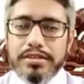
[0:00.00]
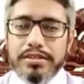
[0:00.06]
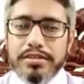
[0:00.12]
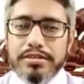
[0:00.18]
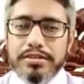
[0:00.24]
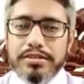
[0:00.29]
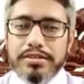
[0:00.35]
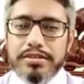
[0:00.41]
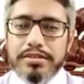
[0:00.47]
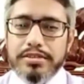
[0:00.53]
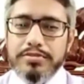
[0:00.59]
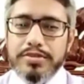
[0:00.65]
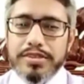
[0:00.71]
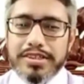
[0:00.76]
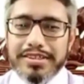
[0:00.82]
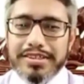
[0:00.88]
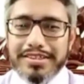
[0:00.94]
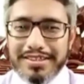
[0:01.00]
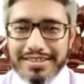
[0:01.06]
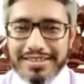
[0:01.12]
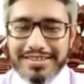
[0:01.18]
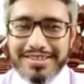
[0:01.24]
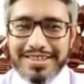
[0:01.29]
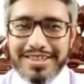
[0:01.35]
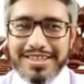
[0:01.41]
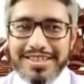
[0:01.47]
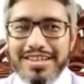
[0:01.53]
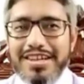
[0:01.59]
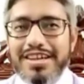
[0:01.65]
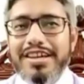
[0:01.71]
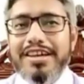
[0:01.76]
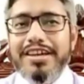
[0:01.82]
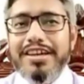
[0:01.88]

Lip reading: the third one, right?